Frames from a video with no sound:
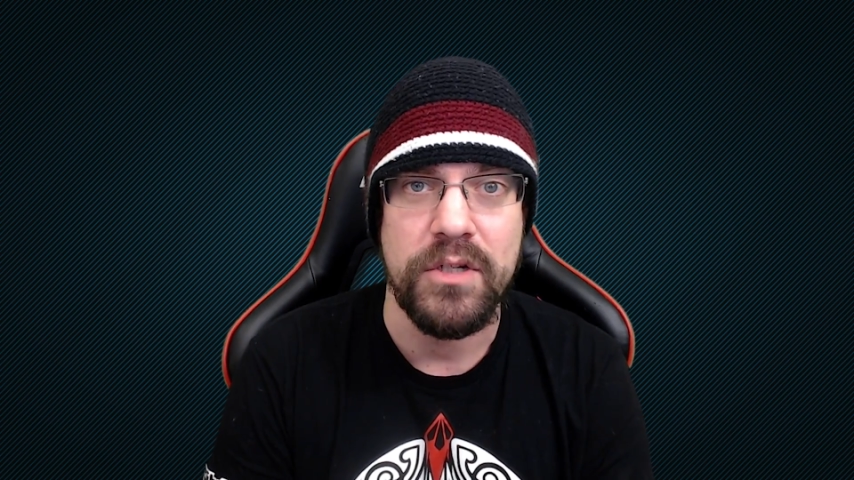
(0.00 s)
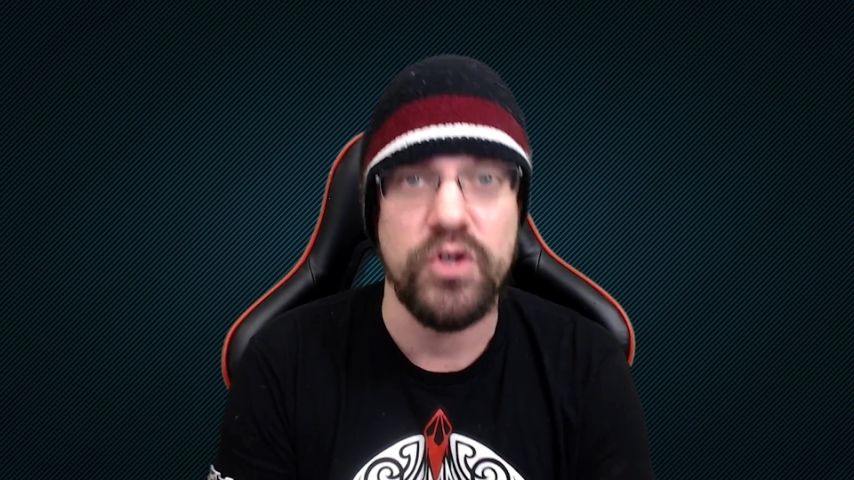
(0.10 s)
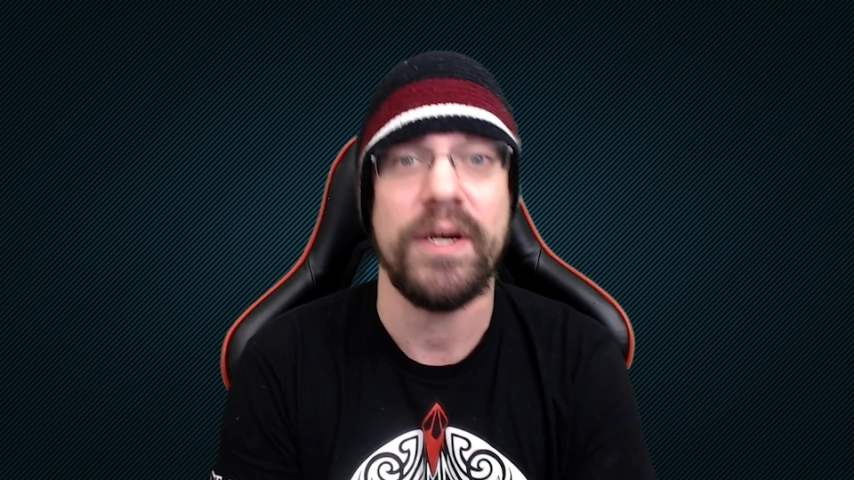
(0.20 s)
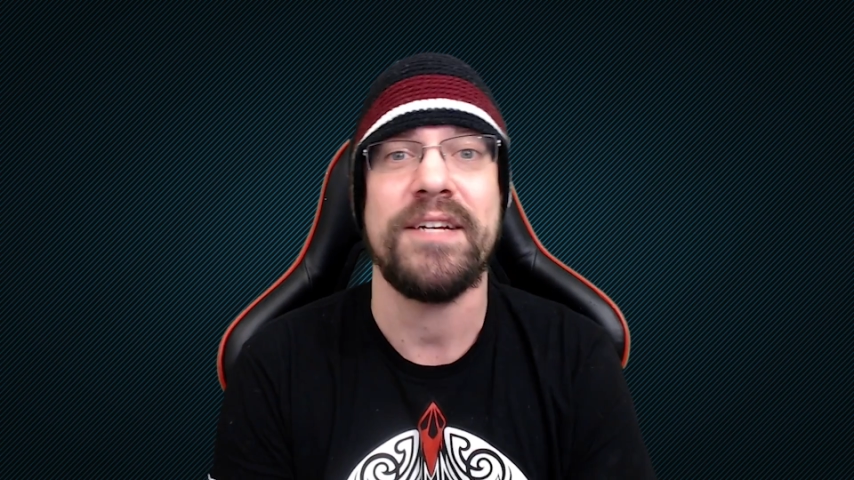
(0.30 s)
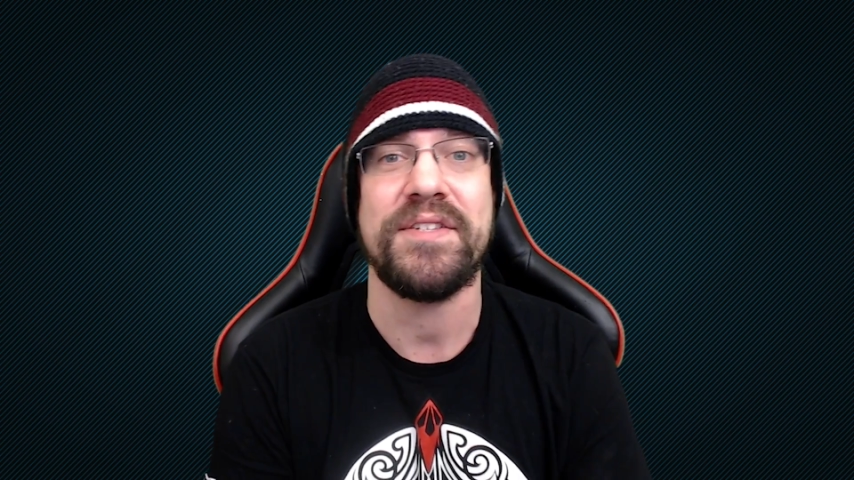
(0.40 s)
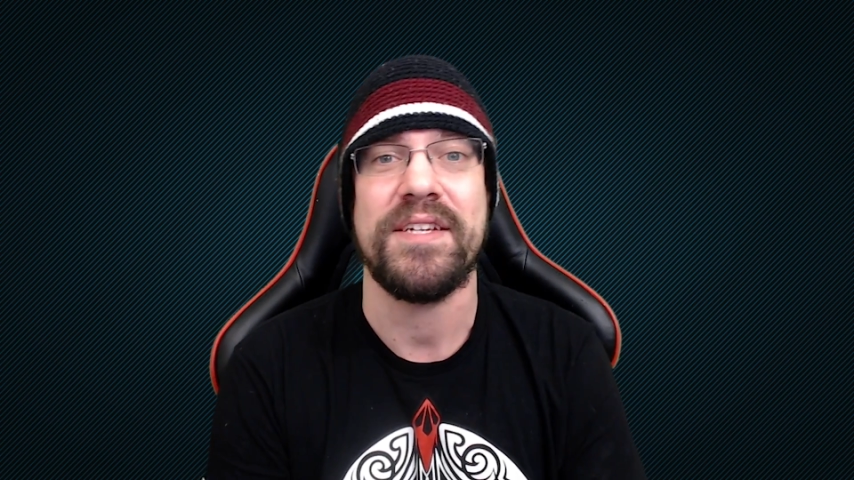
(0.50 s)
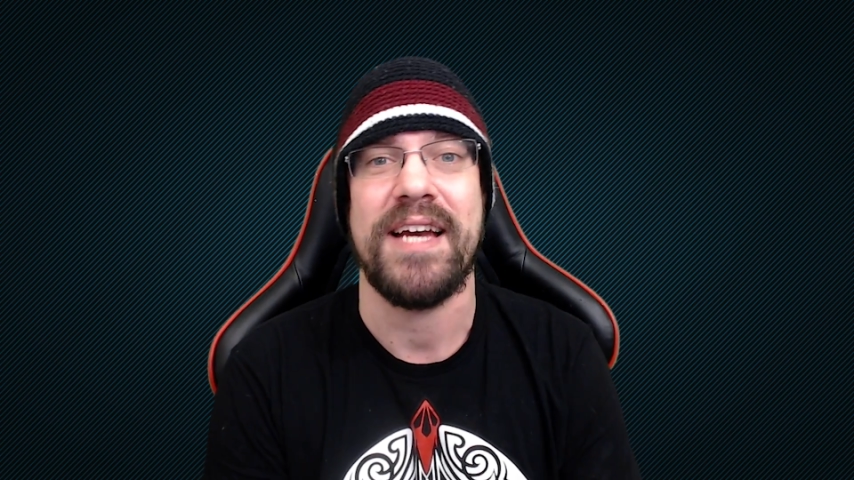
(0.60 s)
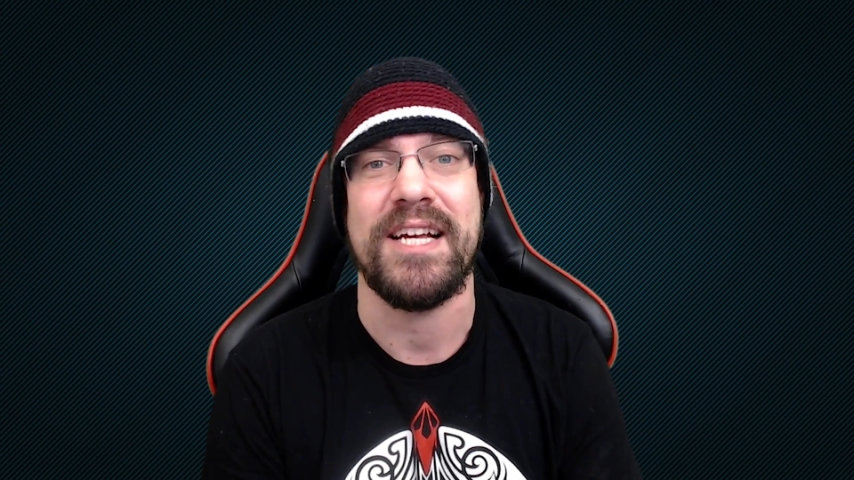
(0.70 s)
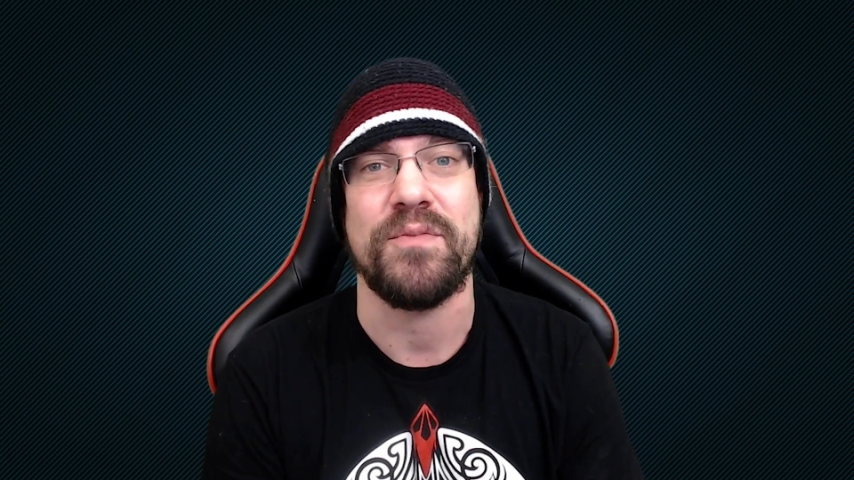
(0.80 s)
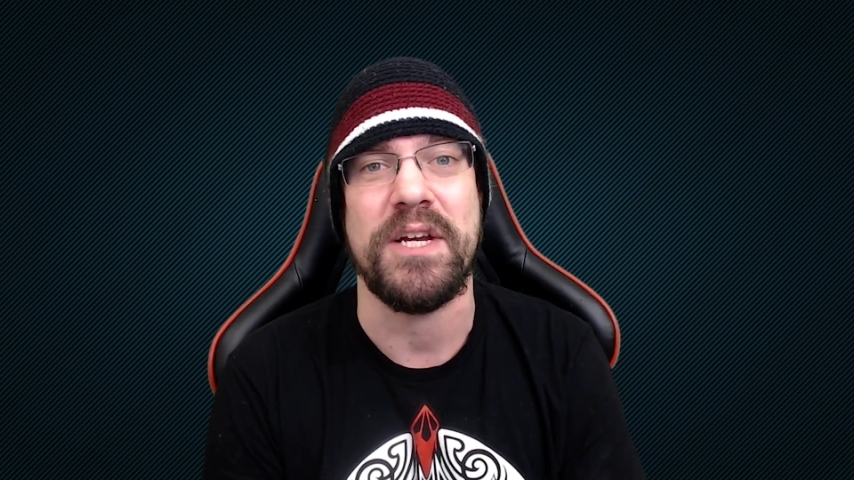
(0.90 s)
Join us
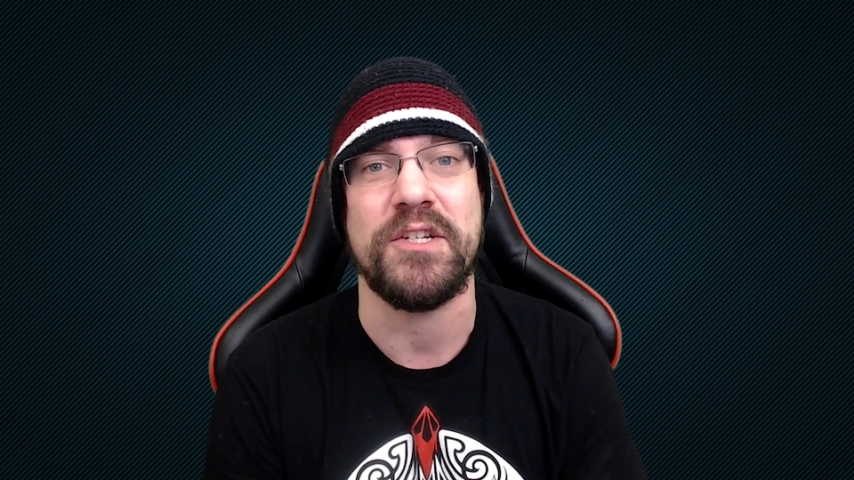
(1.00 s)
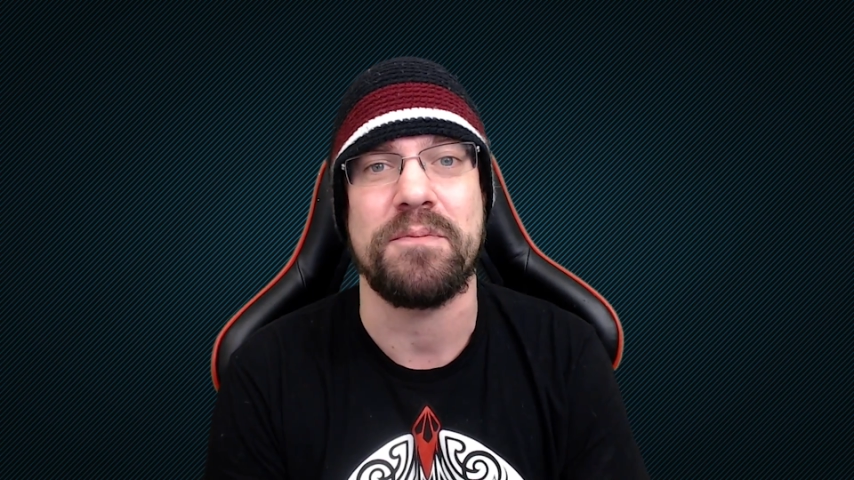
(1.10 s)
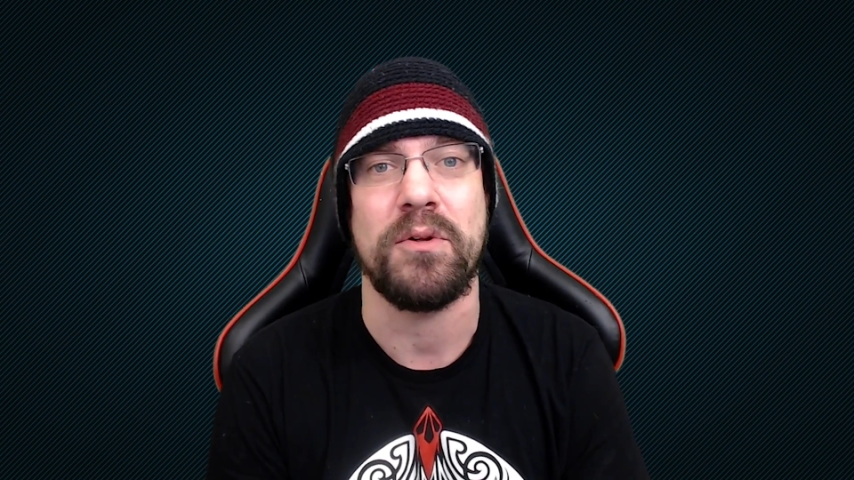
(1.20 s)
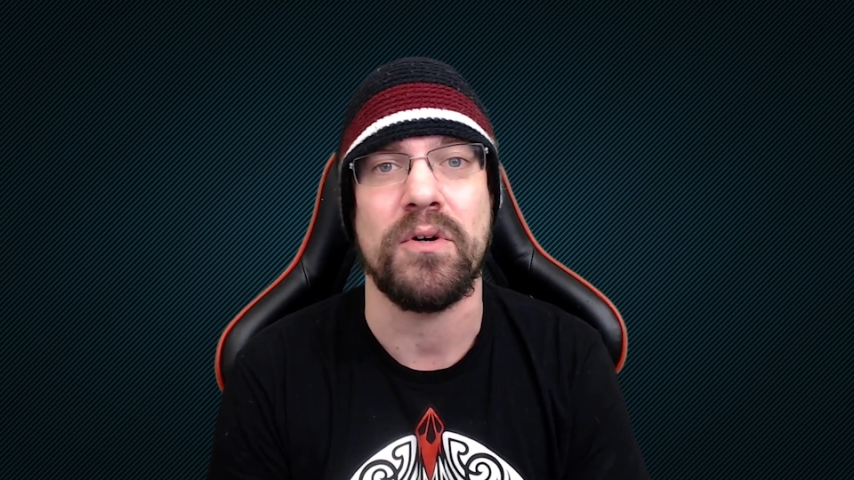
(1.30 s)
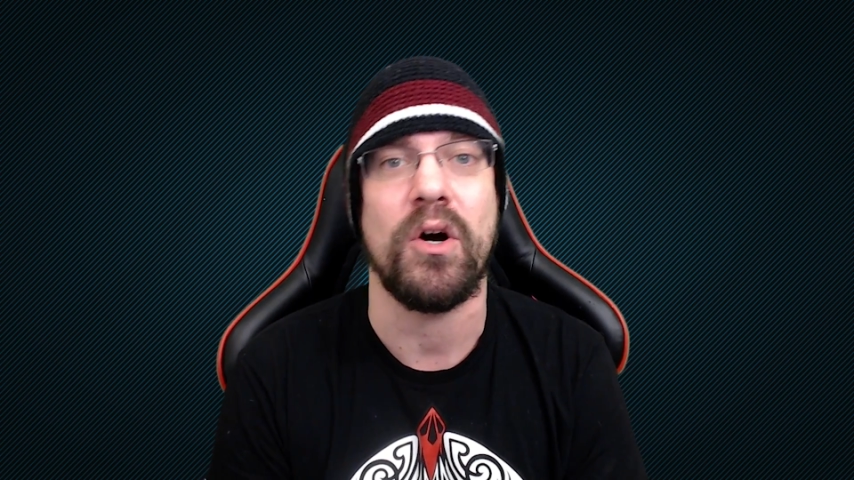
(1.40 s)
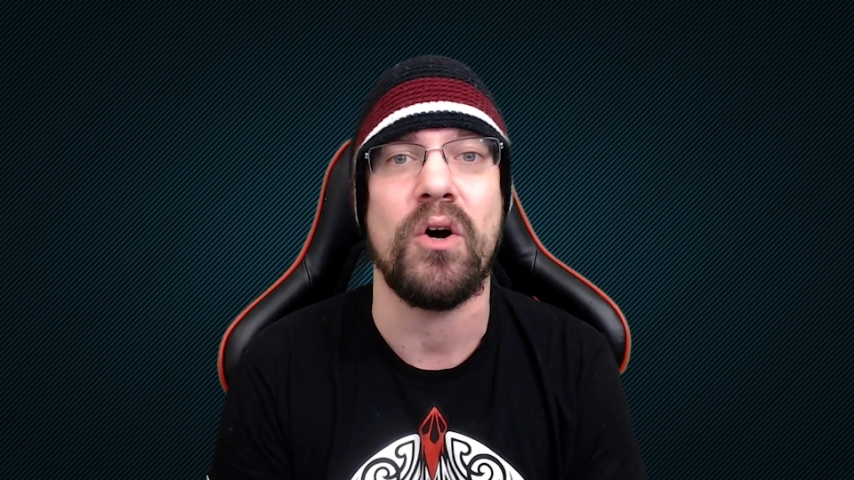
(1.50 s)
as we explore